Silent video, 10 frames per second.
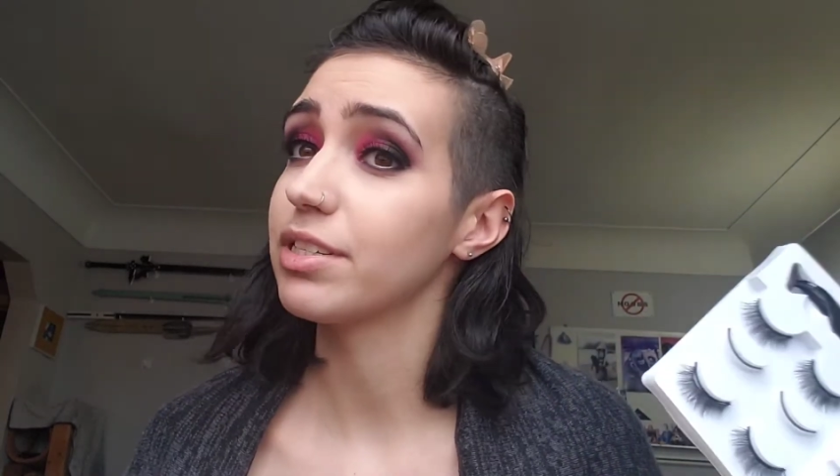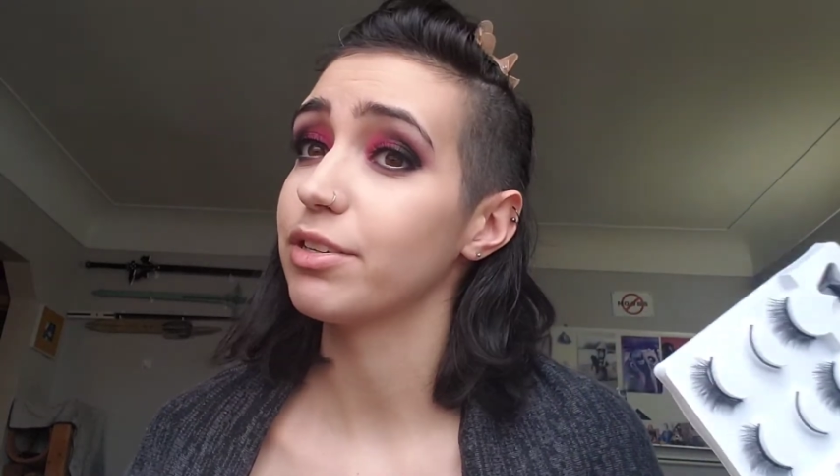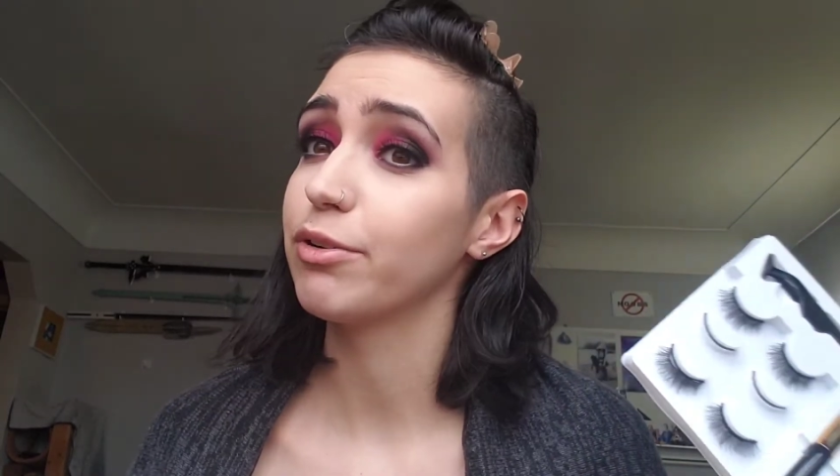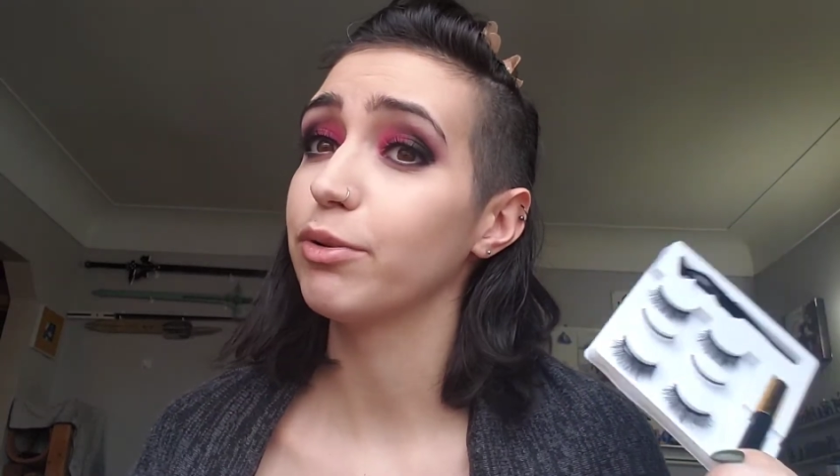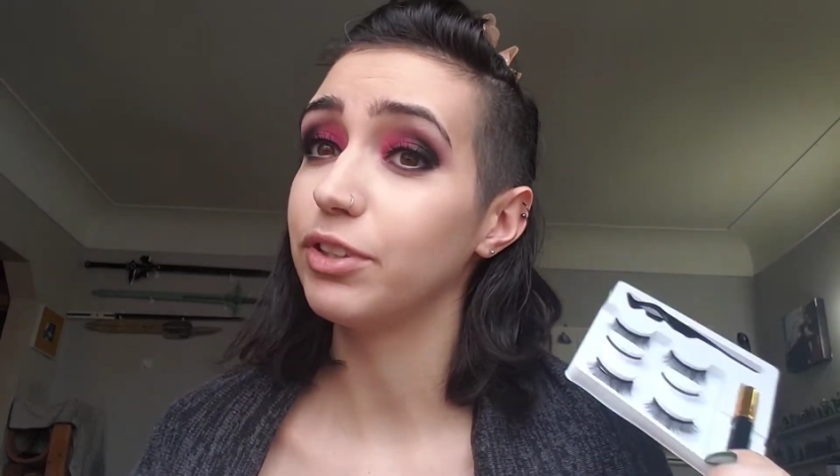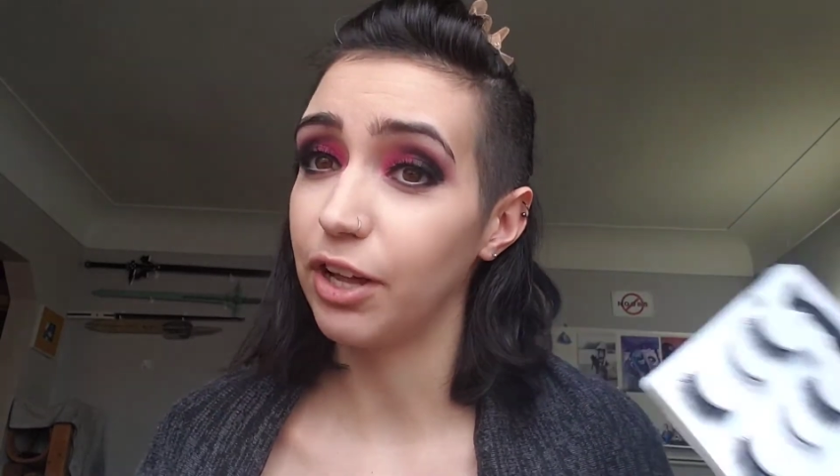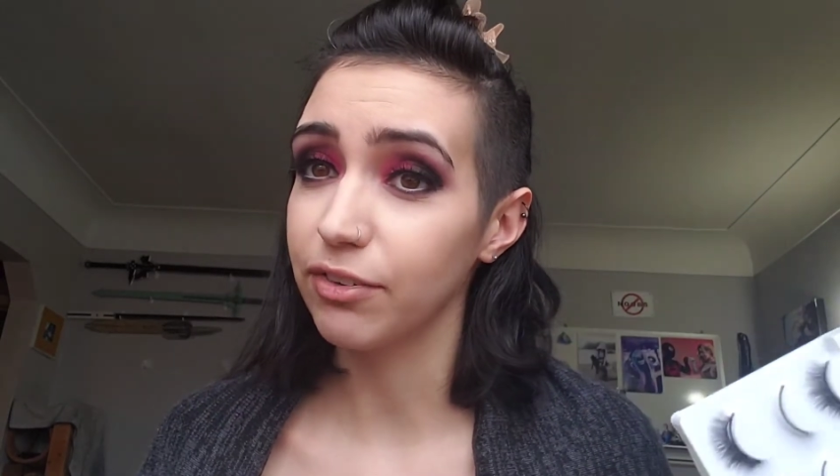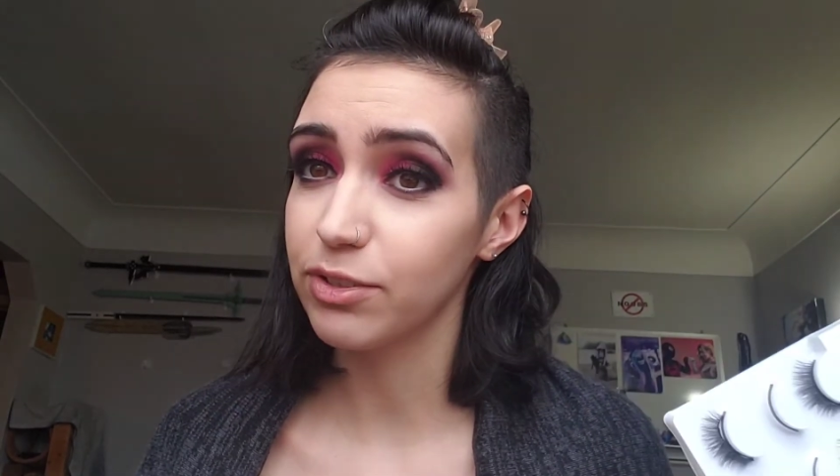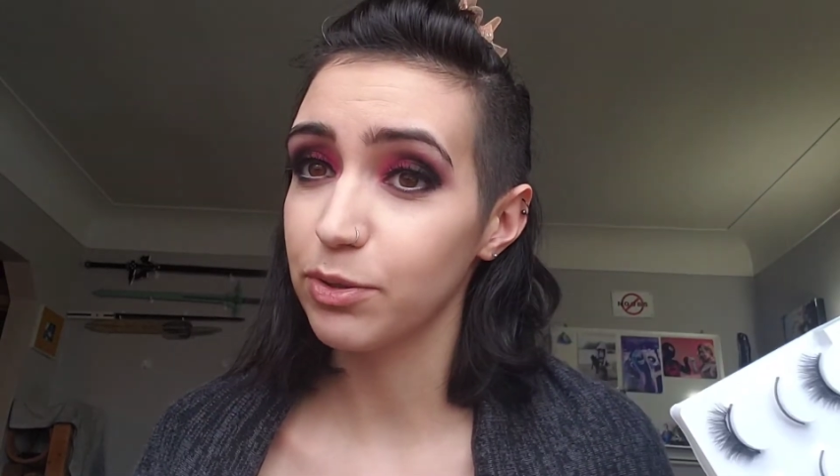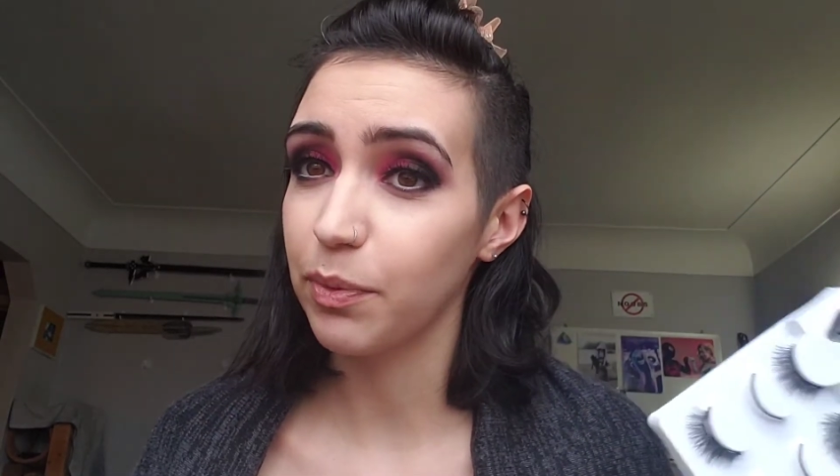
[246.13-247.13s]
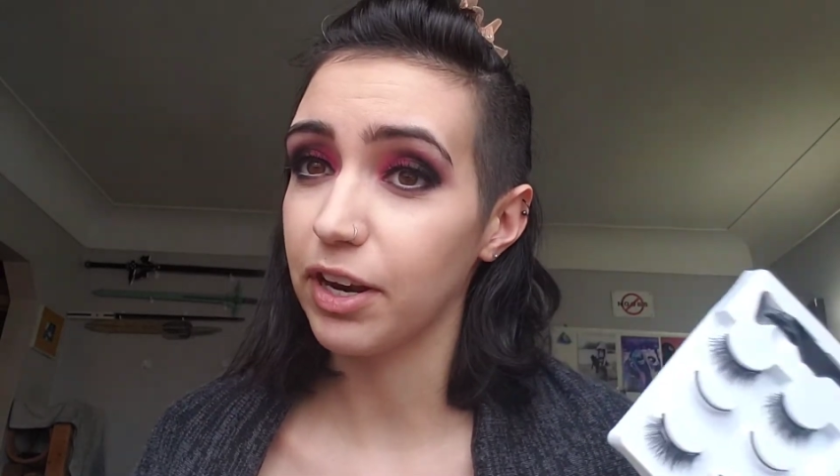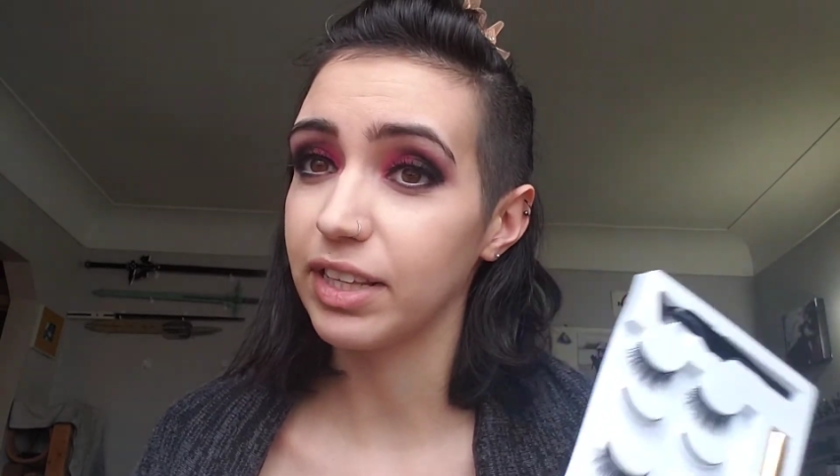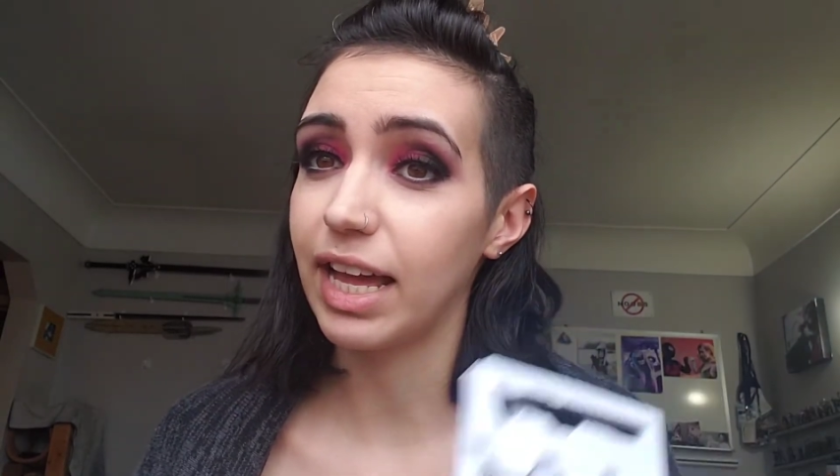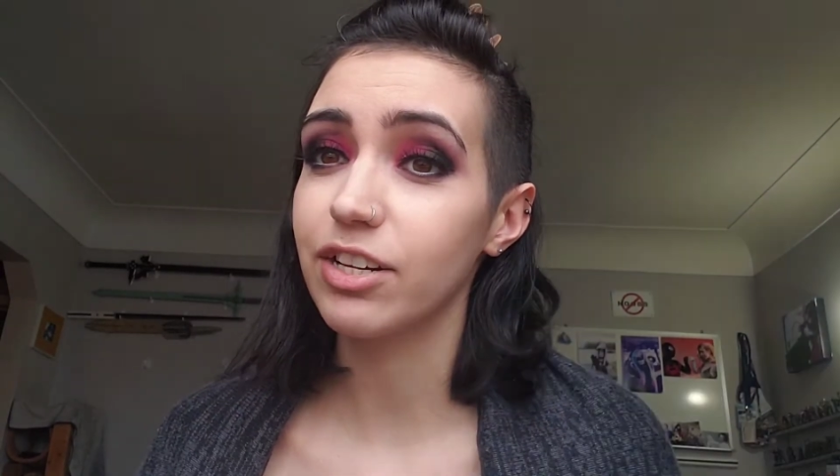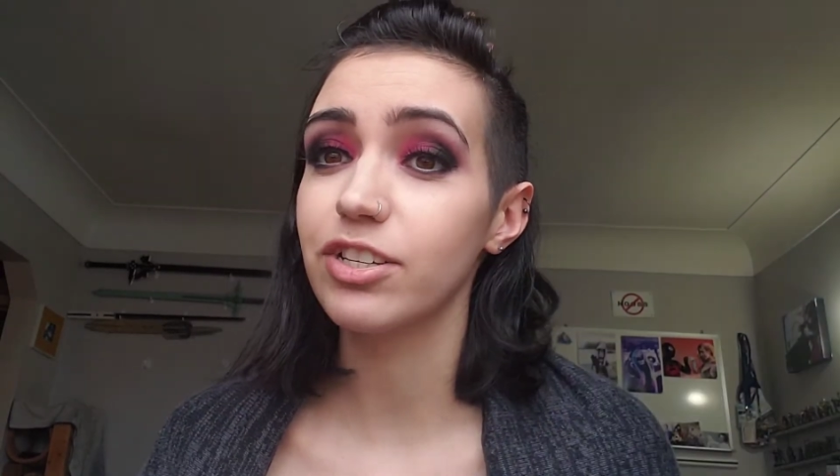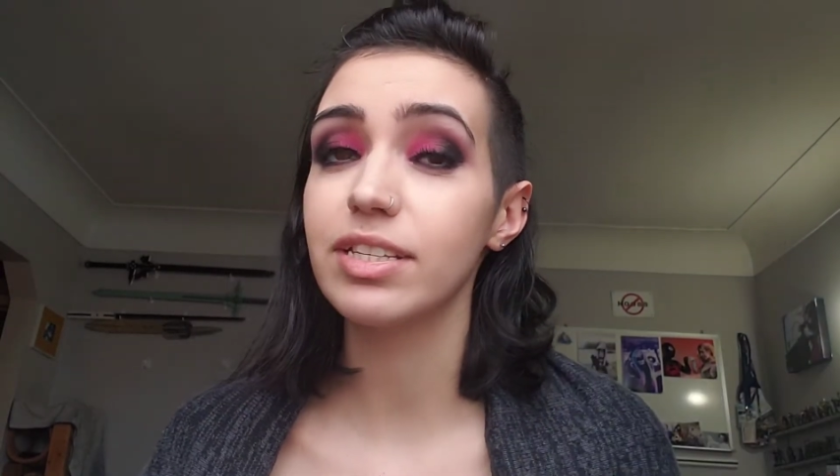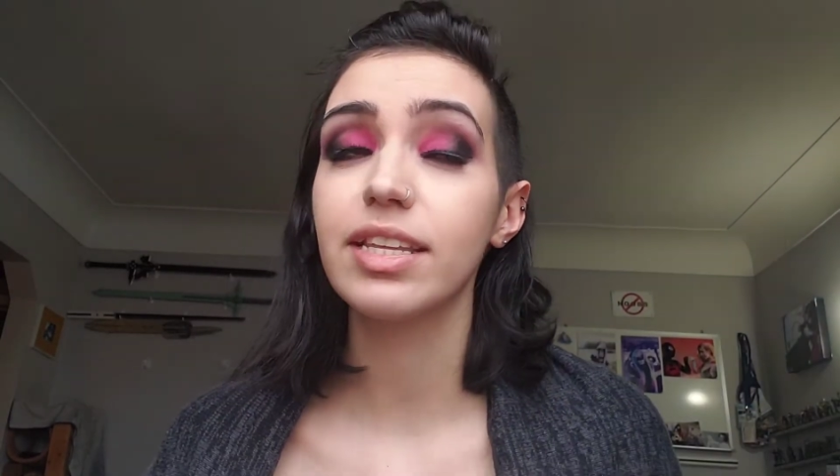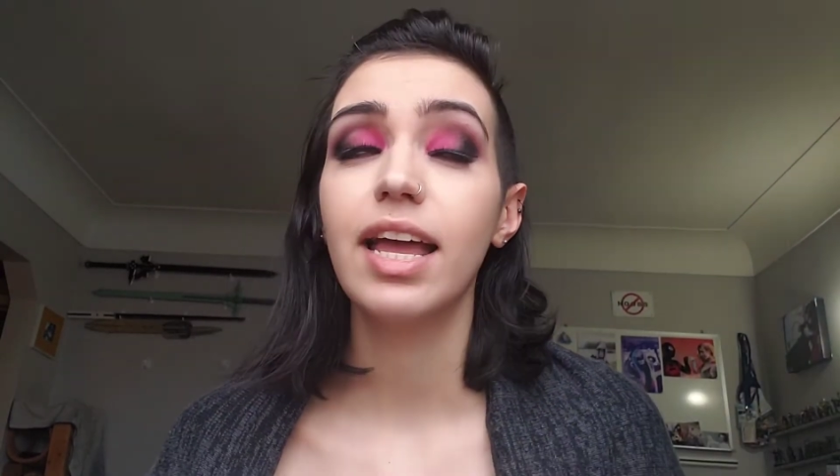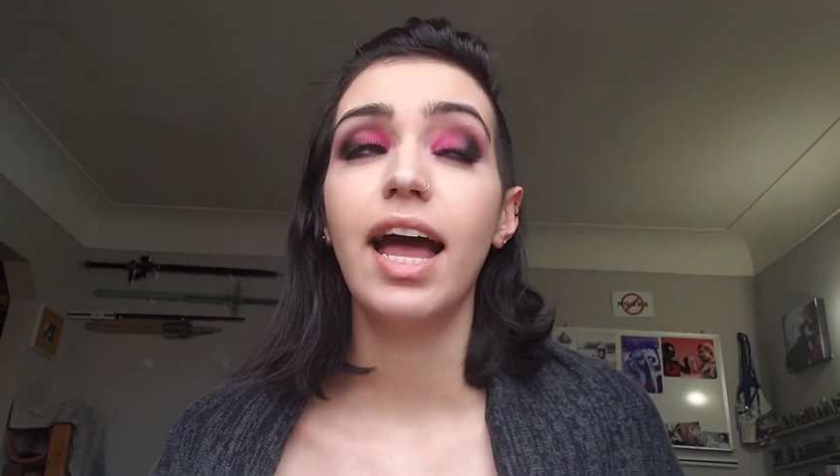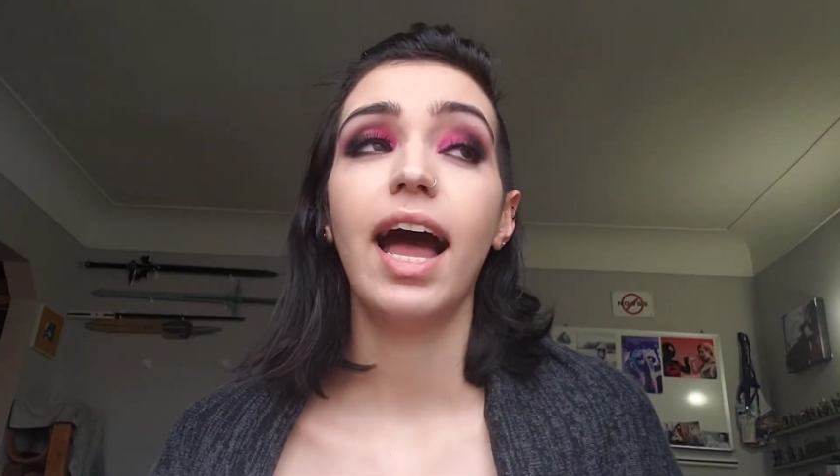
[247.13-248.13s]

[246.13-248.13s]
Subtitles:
person who loves to wear lashes.